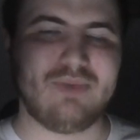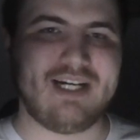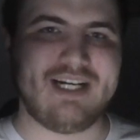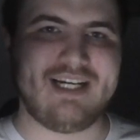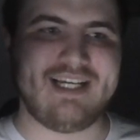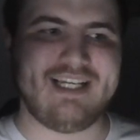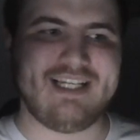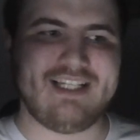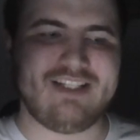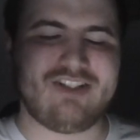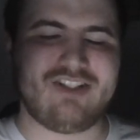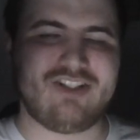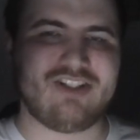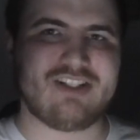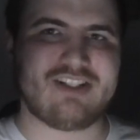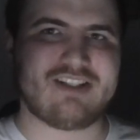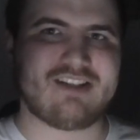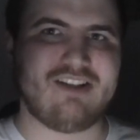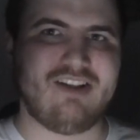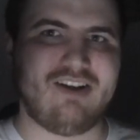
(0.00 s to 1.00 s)
where it's
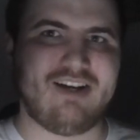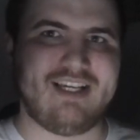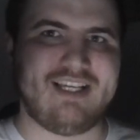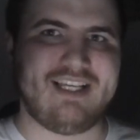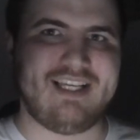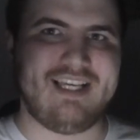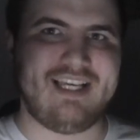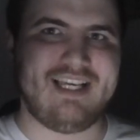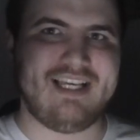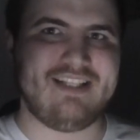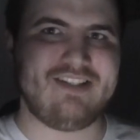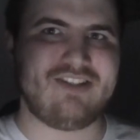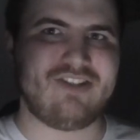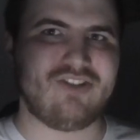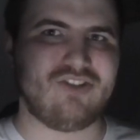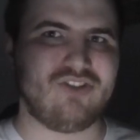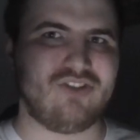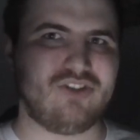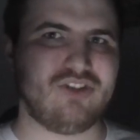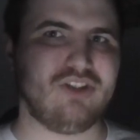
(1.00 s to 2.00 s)
just like
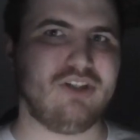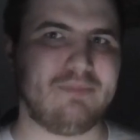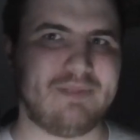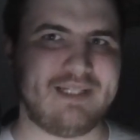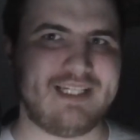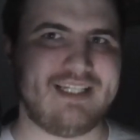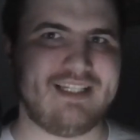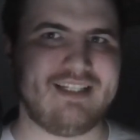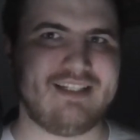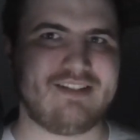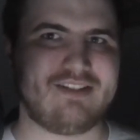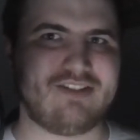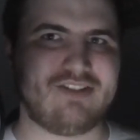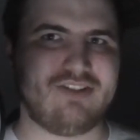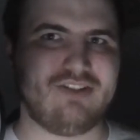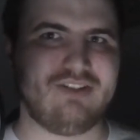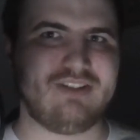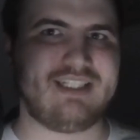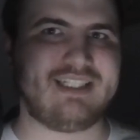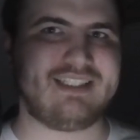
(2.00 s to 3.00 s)
his job, he is
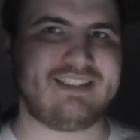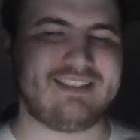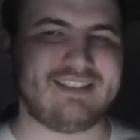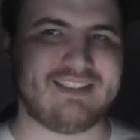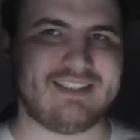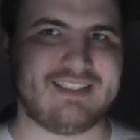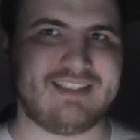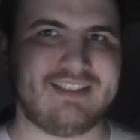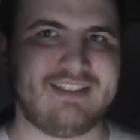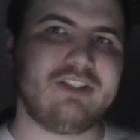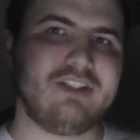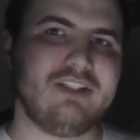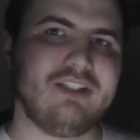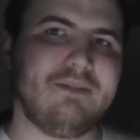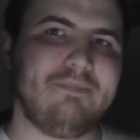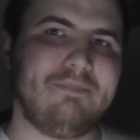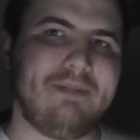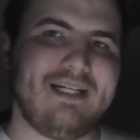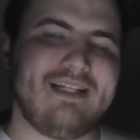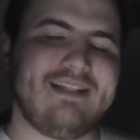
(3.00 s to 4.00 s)
good at it. You could
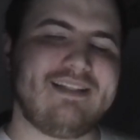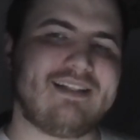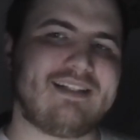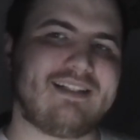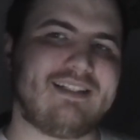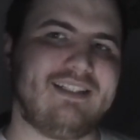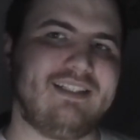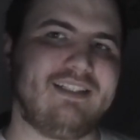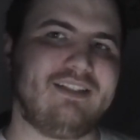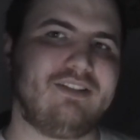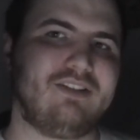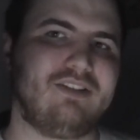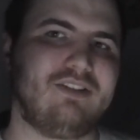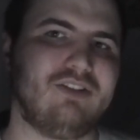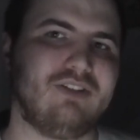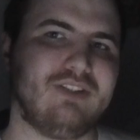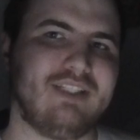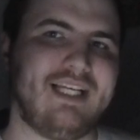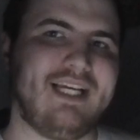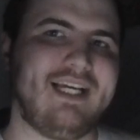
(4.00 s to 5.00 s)
have basically
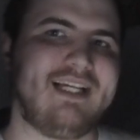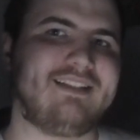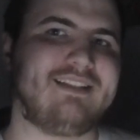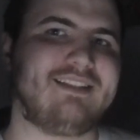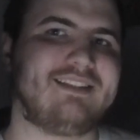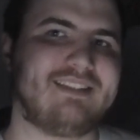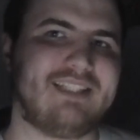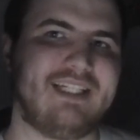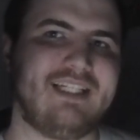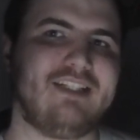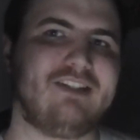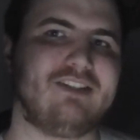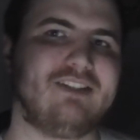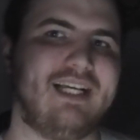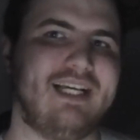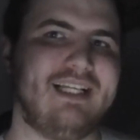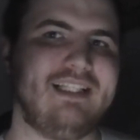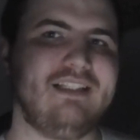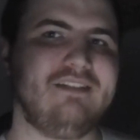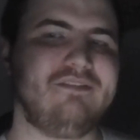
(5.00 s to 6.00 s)
gone ahead, taken
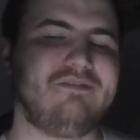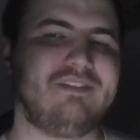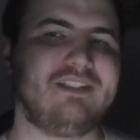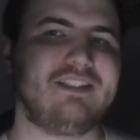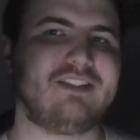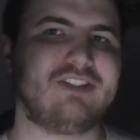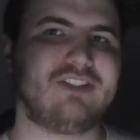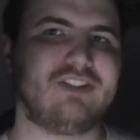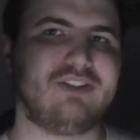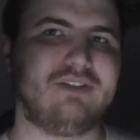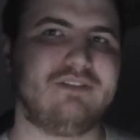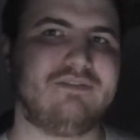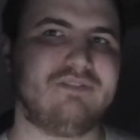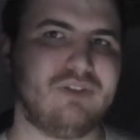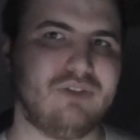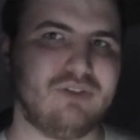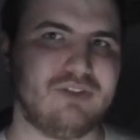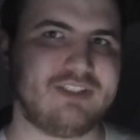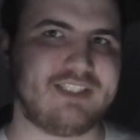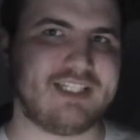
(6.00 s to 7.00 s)
anything to do with
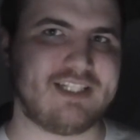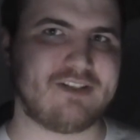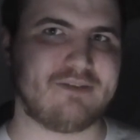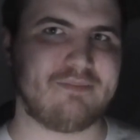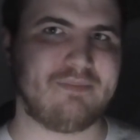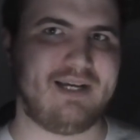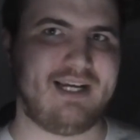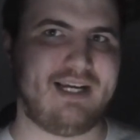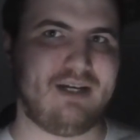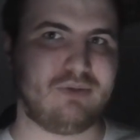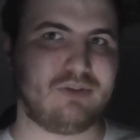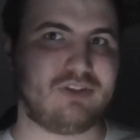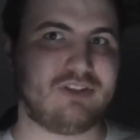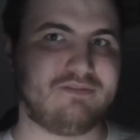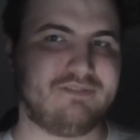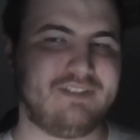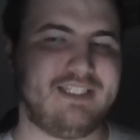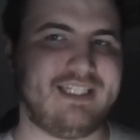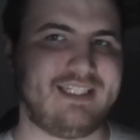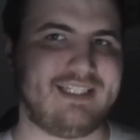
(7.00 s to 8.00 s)
autism out
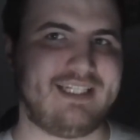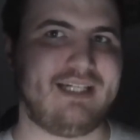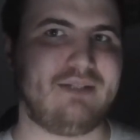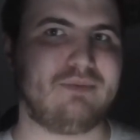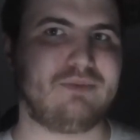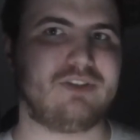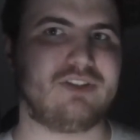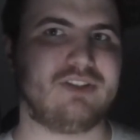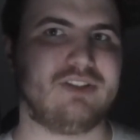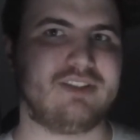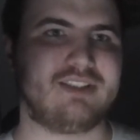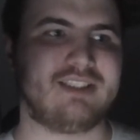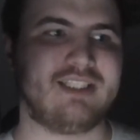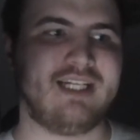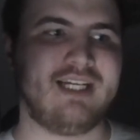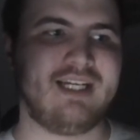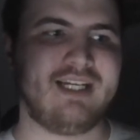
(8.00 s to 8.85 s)
of The Accountant,